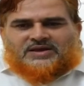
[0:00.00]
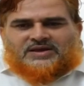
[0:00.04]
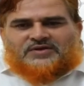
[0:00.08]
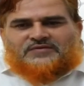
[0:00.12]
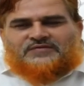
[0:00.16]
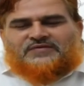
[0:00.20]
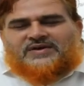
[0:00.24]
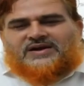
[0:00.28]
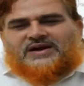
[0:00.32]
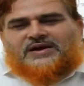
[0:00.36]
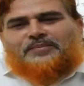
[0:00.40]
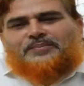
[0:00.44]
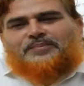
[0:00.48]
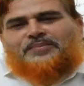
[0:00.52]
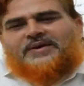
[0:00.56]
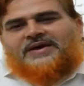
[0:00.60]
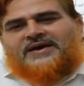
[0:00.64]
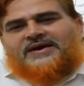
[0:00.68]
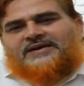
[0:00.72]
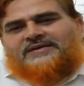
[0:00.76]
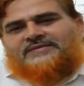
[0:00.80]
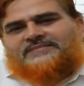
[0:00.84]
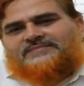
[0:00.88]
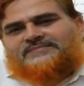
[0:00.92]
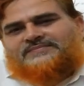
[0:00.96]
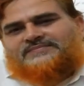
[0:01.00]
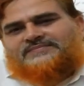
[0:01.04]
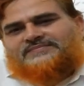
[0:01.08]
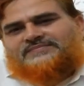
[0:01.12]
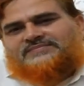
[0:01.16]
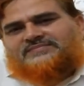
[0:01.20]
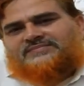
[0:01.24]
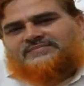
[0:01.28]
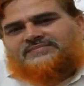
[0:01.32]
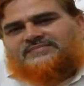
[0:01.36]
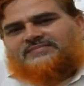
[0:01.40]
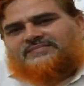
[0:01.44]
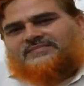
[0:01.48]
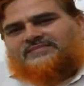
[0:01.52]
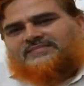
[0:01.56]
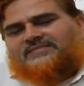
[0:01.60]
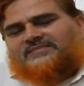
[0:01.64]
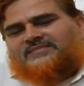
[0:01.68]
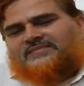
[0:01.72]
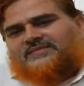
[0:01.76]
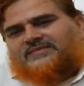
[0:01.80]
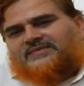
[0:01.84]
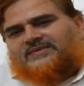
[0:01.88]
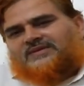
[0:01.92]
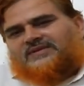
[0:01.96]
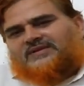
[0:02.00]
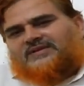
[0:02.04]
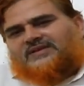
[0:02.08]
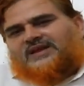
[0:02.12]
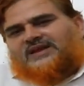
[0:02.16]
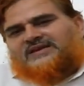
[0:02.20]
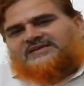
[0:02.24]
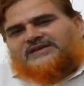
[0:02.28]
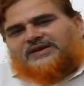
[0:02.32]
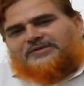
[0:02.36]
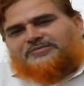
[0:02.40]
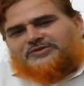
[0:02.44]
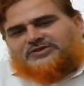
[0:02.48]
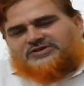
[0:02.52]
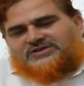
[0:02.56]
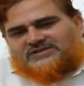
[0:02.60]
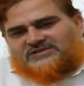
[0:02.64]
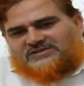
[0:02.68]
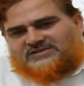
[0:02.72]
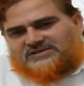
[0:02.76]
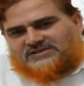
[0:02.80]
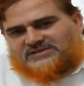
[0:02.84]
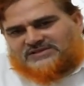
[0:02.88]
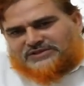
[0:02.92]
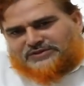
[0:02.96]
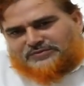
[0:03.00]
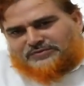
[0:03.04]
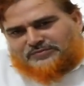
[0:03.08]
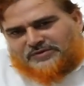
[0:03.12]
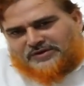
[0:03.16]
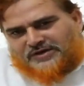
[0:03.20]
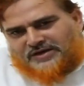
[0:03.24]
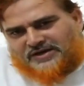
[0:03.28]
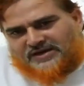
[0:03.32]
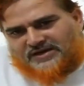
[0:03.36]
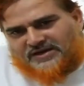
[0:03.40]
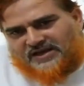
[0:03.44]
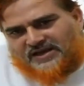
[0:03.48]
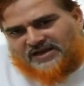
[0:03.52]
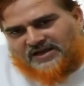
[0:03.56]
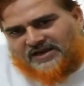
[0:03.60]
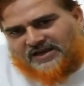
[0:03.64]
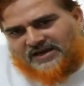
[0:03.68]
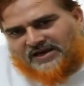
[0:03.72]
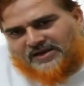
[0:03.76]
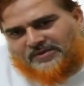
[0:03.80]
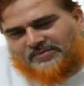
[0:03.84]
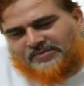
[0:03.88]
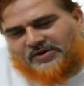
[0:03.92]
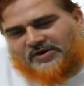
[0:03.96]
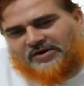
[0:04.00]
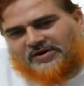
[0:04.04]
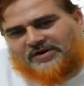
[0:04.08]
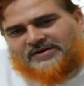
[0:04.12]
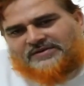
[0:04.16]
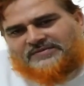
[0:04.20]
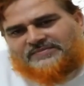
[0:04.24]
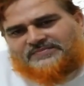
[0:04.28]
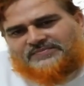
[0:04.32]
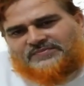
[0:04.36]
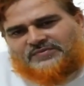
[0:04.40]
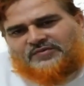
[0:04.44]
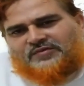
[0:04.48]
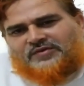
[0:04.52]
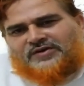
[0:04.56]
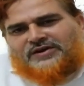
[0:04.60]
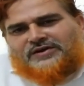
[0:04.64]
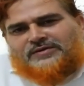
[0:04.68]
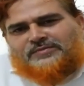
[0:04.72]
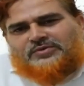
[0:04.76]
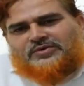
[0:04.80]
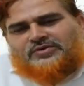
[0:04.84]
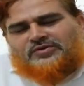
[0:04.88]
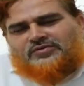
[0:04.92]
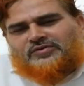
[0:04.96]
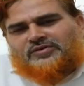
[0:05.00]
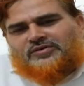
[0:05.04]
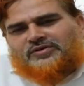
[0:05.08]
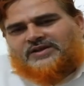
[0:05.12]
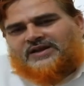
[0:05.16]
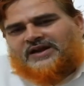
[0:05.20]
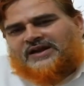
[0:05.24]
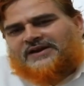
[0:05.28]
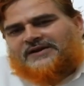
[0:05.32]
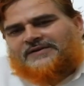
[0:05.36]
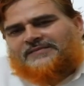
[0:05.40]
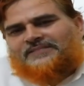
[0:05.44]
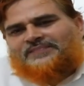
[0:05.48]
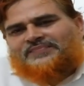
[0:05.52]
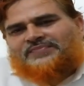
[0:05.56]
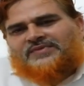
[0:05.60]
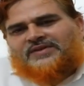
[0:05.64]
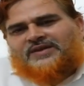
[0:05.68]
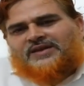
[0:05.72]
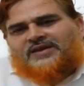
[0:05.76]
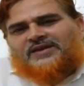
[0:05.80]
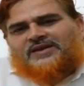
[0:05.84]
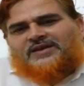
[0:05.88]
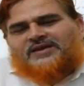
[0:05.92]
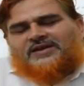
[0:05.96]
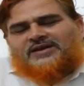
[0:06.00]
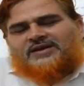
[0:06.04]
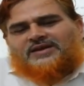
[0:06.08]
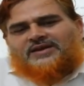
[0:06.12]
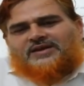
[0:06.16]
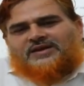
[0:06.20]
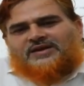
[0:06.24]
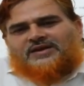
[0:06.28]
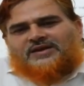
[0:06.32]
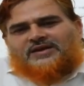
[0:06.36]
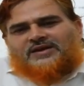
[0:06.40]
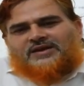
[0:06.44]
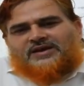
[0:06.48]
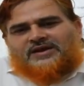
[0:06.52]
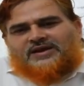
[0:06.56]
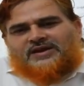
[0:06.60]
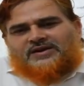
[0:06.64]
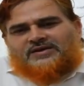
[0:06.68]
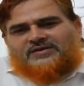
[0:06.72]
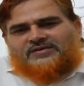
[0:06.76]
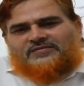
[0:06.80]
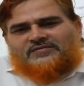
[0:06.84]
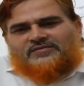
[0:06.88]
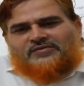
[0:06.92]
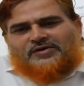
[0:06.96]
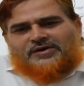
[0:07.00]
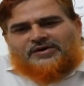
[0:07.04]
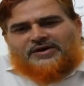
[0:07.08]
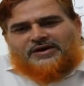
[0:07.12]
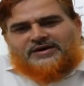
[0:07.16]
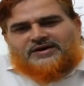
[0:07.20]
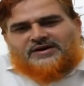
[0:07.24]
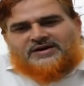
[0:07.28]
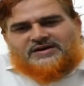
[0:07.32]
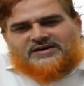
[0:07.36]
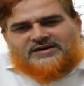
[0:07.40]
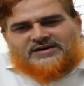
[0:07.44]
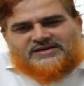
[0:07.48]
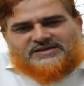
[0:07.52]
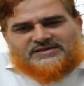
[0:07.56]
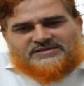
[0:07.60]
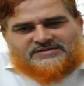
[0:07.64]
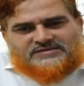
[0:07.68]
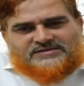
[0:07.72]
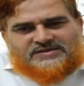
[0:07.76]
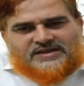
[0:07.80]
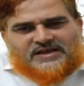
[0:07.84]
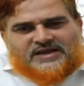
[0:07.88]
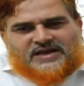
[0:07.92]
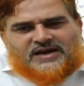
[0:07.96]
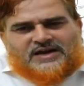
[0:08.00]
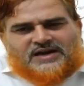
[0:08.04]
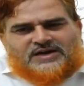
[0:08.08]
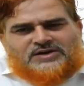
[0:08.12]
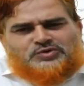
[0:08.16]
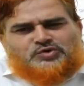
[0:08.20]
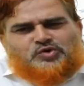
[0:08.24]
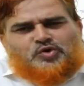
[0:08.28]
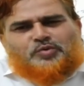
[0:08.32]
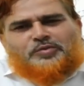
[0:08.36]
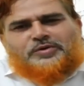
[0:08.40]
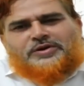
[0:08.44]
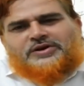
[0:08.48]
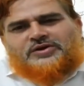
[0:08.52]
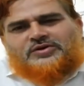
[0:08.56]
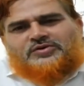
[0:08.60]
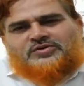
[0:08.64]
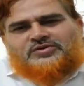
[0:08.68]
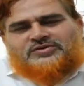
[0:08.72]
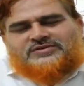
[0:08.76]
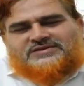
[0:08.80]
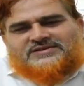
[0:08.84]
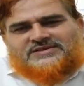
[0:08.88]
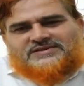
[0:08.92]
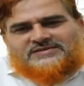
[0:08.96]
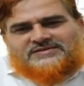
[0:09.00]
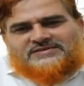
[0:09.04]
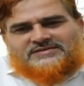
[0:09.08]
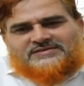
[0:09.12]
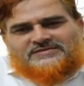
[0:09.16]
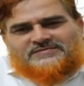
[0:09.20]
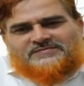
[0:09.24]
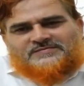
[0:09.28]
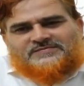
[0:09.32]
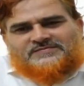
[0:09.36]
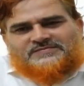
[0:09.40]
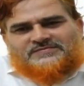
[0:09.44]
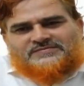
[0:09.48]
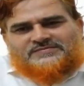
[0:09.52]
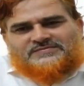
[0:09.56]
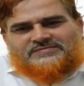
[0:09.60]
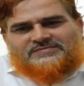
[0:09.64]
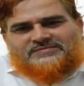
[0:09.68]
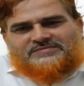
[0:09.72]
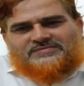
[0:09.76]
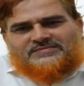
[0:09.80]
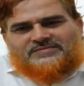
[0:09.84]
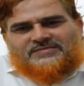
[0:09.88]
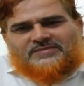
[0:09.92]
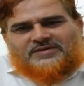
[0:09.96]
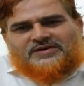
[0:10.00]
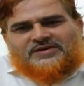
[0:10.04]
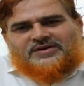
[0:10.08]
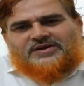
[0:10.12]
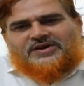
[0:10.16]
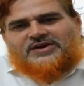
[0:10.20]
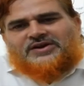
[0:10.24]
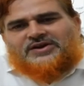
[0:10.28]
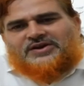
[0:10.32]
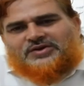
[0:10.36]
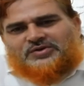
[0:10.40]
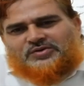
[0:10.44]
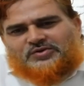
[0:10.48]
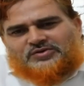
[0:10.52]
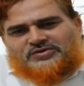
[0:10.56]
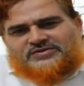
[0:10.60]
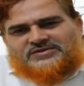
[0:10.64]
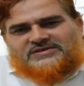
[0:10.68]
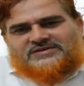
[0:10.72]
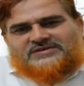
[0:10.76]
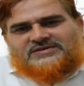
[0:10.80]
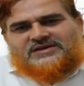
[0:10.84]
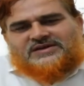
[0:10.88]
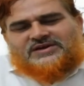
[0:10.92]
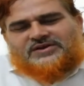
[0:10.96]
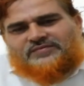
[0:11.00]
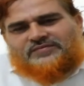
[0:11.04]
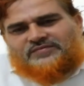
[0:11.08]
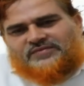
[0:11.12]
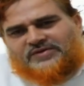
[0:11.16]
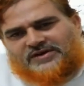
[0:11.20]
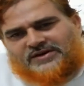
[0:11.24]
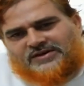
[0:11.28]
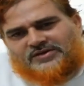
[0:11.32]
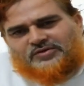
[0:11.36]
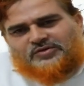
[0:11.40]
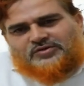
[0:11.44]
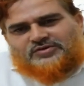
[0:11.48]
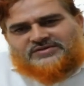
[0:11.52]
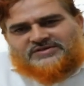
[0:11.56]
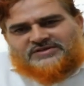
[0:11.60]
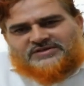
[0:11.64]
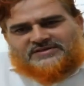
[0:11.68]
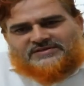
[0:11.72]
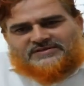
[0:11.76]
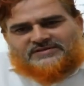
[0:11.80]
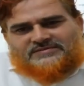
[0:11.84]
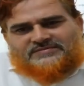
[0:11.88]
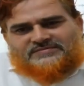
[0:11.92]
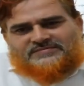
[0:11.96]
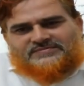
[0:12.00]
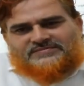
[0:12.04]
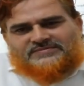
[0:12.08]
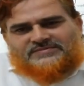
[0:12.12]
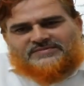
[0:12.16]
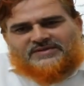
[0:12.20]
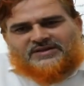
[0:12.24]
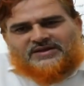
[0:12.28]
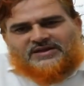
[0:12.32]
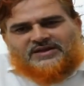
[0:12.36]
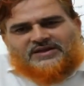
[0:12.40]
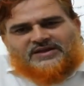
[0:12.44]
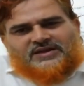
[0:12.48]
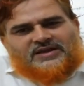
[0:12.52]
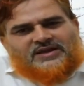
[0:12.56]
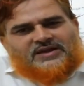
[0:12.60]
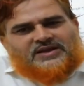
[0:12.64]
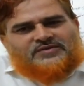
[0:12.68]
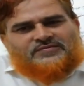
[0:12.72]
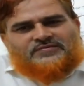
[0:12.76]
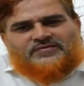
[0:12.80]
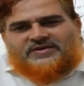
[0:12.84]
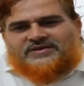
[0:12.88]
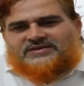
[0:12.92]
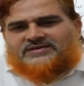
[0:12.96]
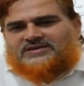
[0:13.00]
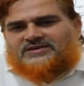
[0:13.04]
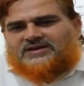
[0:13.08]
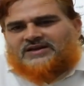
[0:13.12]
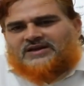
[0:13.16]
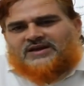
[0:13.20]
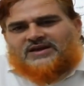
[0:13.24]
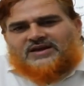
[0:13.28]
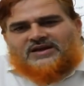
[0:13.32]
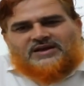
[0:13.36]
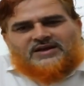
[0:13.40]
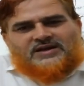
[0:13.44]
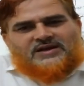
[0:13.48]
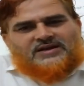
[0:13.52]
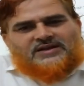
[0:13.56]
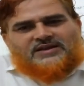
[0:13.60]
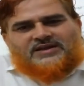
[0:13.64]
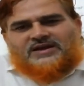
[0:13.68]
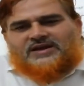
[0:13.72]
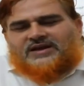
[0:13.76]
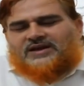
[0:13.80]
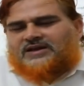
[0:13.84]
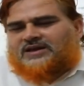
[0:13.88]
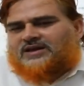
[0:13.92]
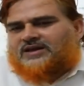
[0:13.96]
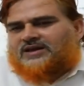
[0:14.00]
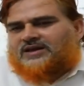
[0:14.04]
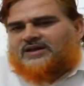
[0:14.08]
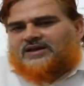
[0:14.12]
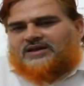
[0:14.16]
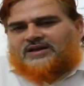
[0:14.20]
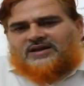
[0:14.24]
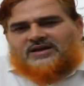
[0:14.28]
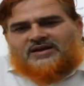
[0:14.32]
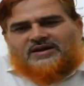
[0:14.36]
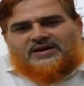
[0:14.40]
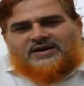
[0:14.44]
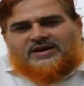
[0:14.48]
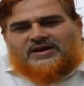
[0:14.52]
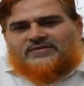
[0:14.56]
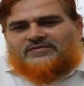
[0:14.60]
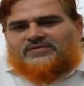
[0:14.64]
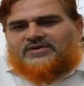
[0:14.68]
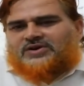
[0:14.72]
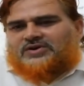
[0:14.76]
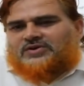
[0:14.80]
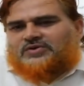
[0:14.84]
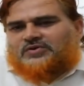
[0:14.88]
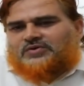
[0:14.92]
If we compare the examination system in India and abroad, we come to know that in foreign countries there are so many courses, degree courses, certificate courses, in which they Never